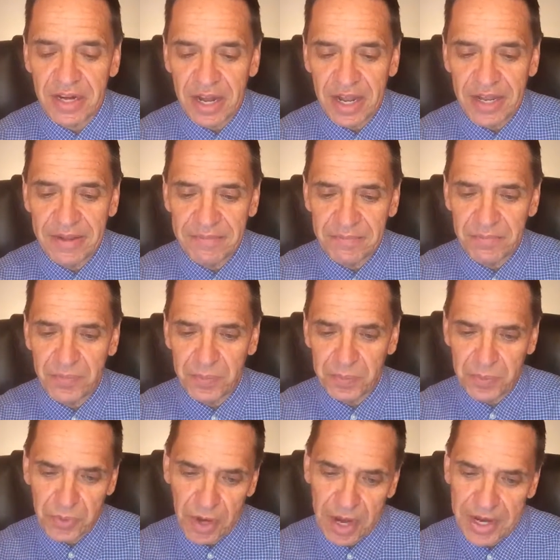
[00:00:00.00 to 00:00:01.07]
I am
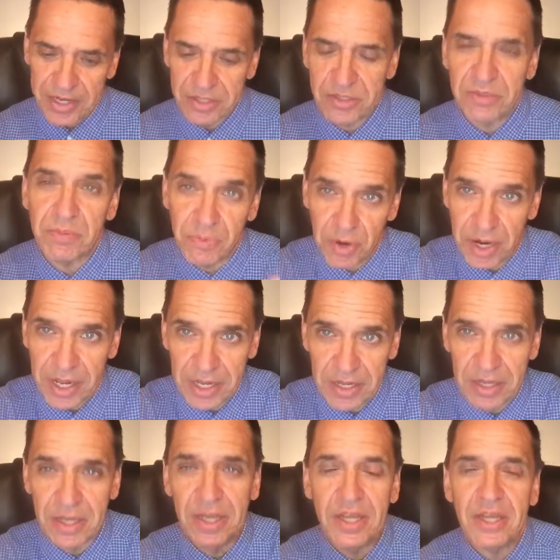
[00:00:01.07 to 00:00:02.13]
trying to bring